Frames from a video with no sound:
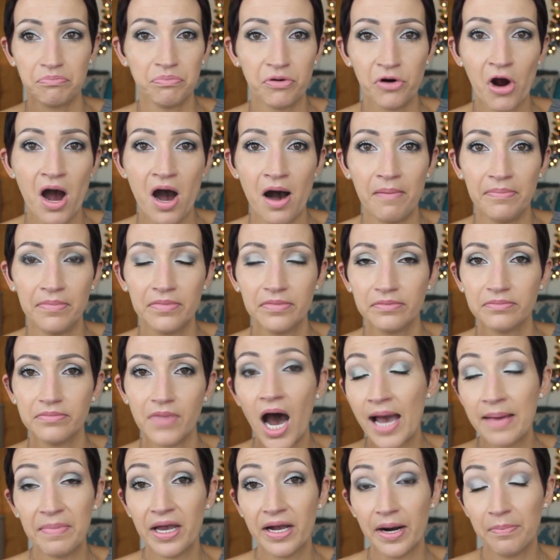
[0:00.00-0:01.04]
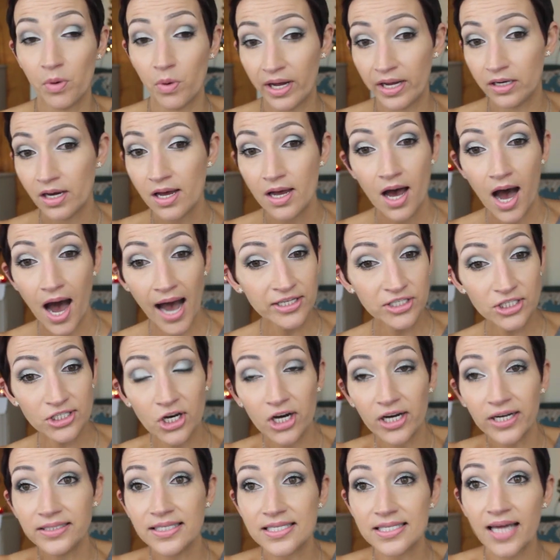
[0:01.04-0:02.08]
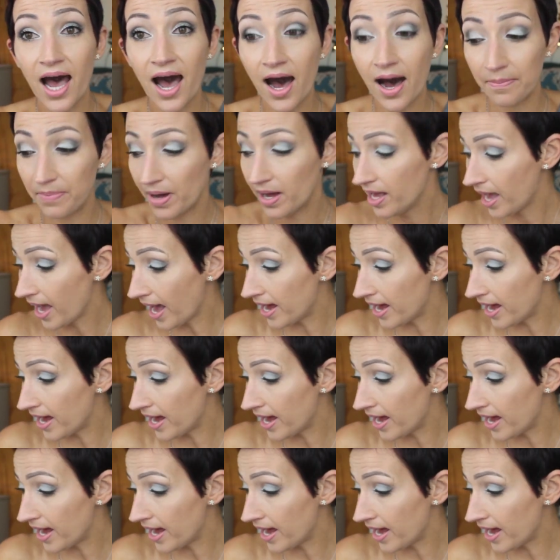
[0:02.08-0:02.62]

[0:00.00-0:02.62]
prom eye makeup on. I just couldn't stop.